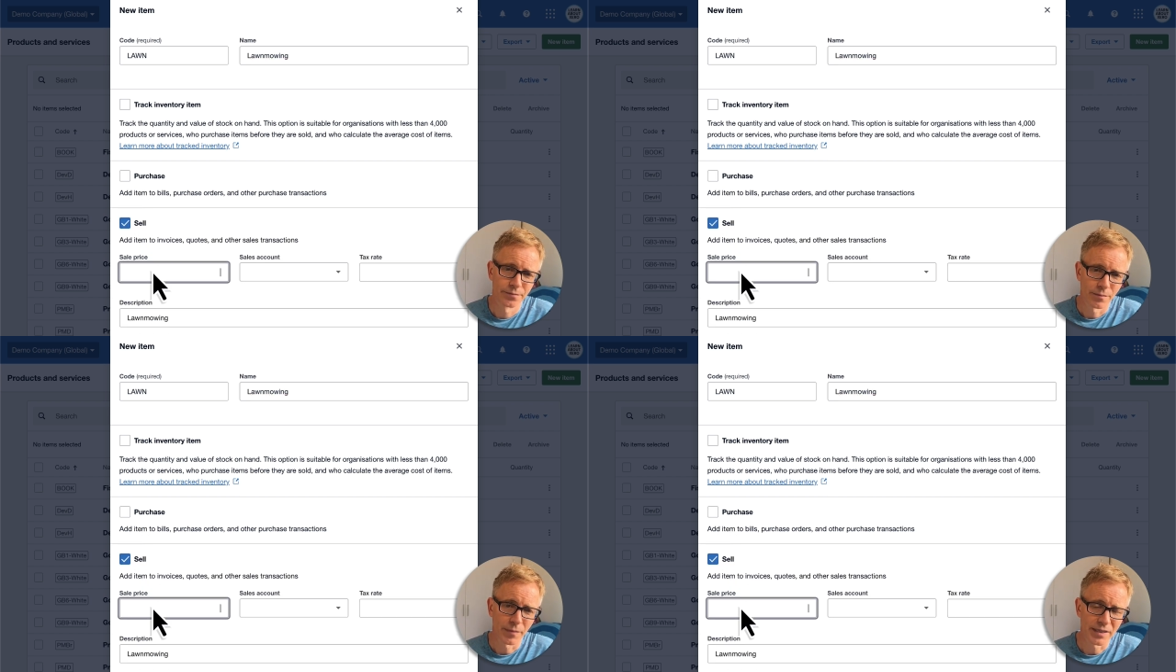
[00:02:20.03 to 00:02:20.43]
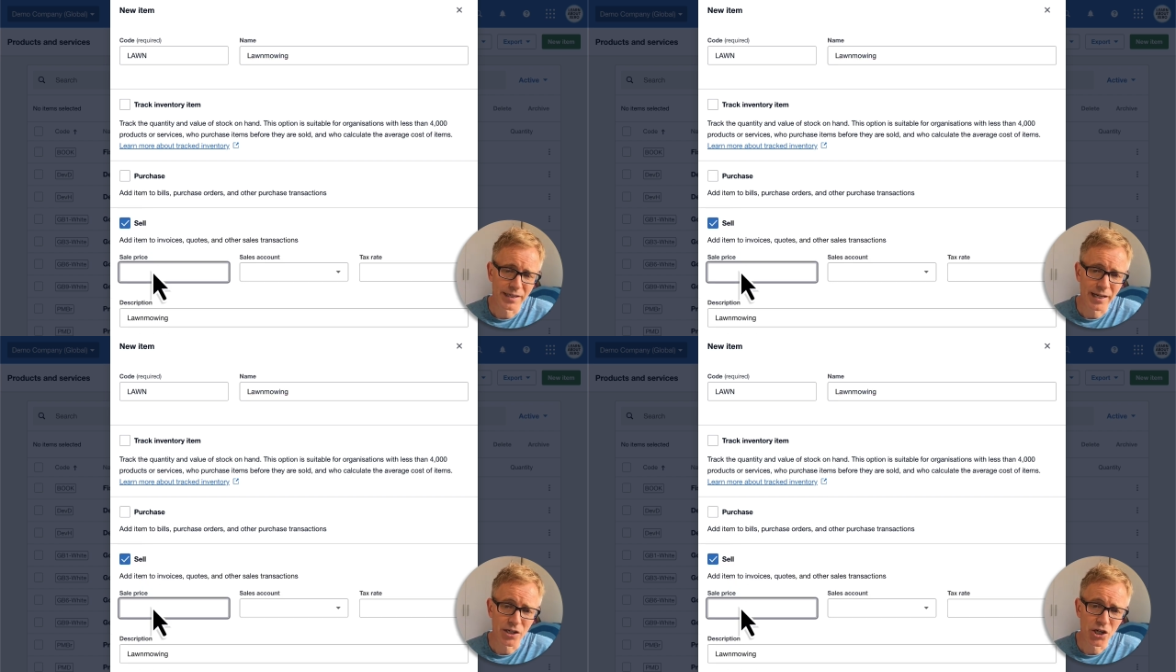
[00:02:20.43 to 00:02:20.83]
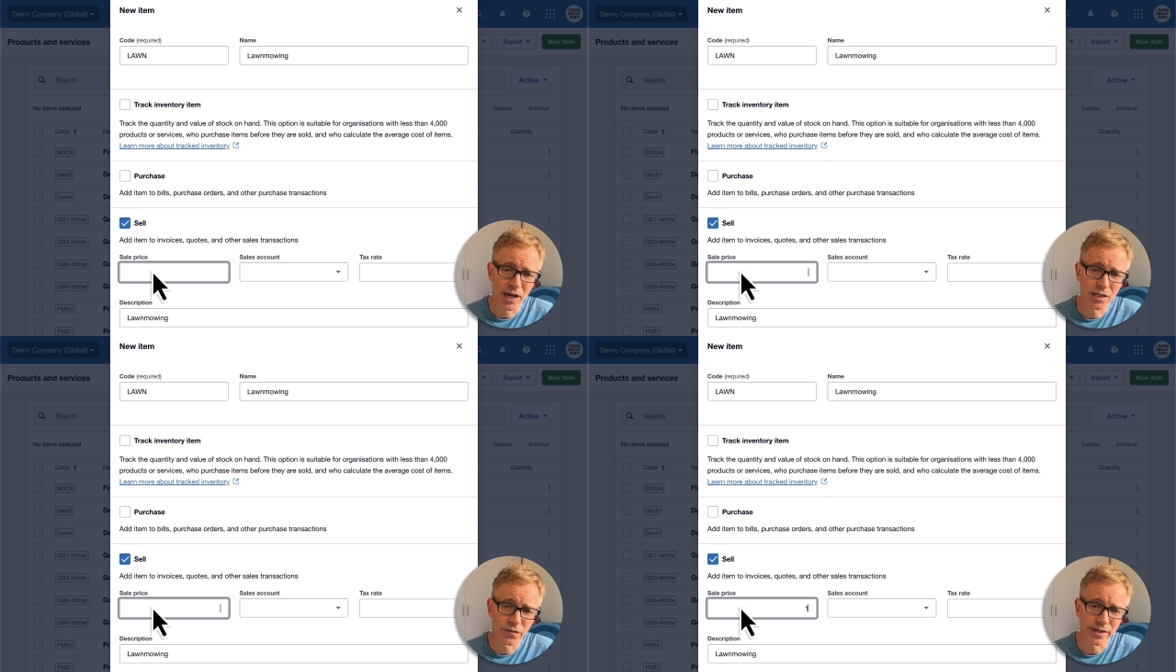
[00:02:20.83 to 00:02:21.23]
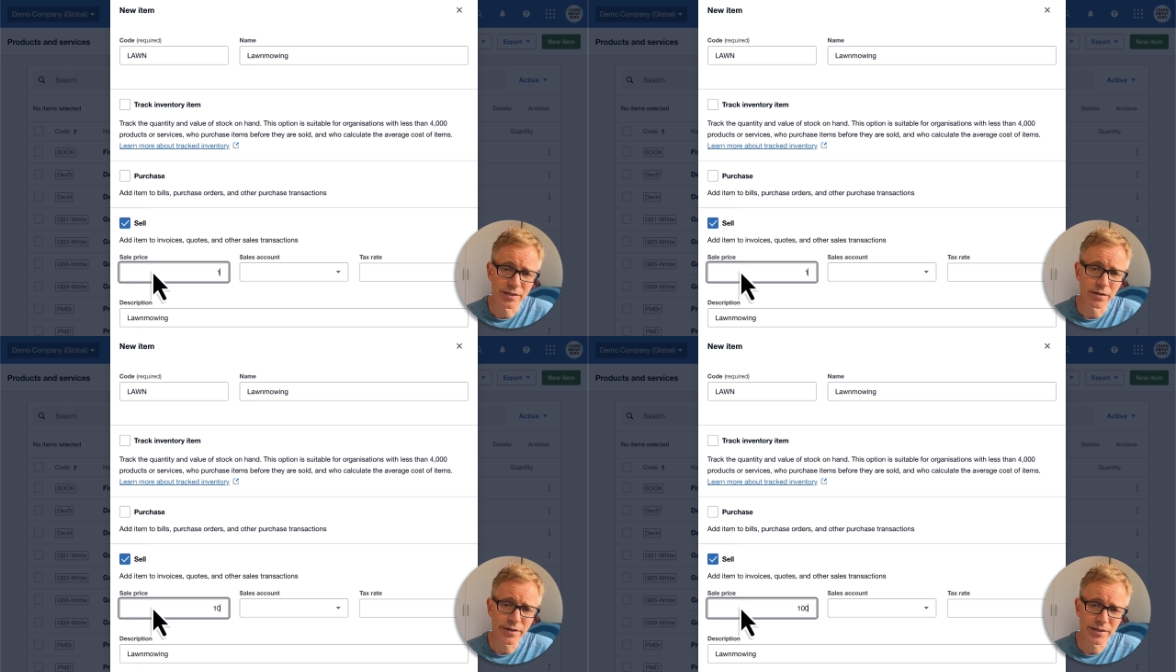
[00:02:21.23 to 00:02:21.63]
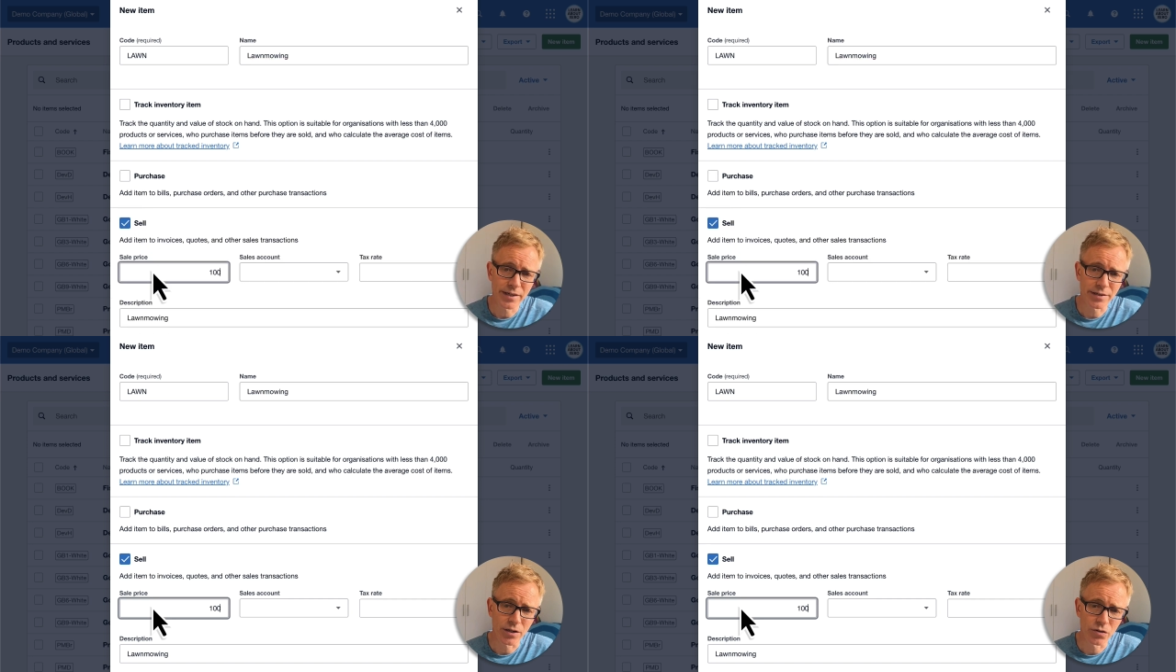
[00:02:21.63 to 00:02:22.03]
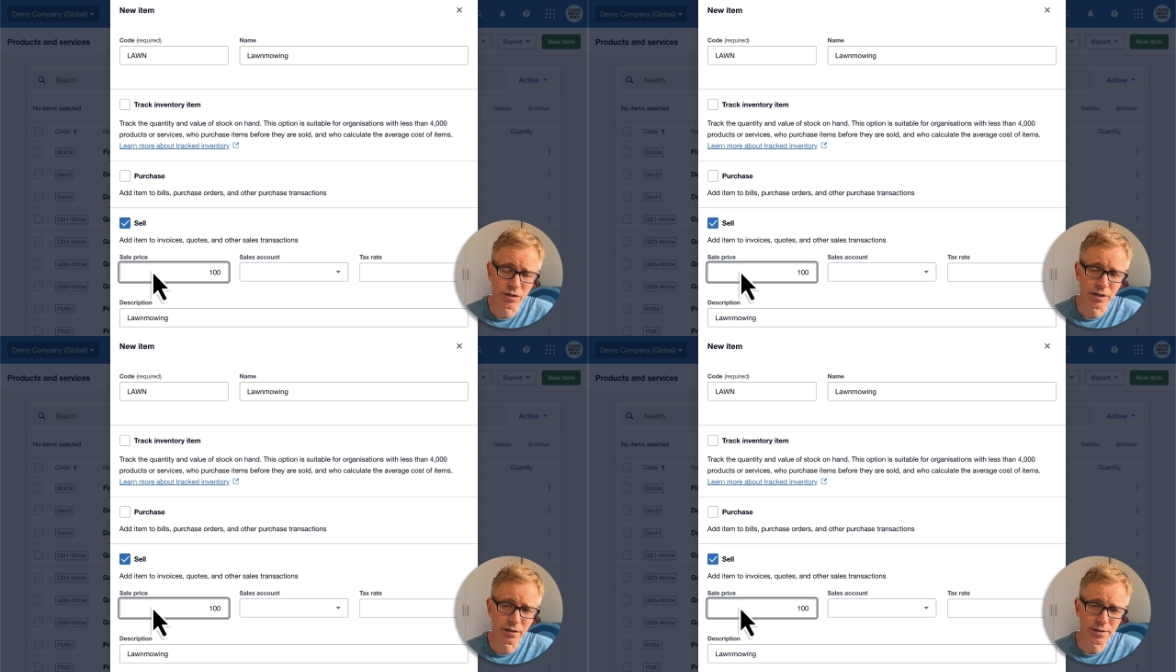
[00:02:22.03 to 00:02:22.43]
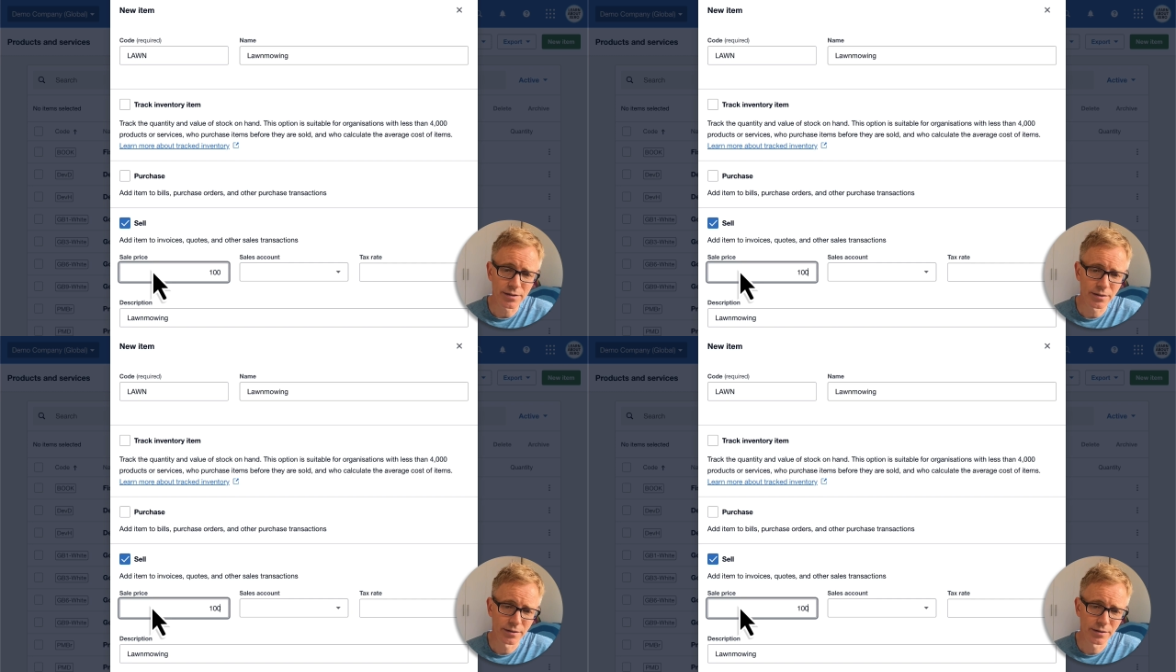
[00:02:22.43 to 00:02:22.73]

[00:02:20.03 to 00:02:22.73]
My standard charge for this service is $100.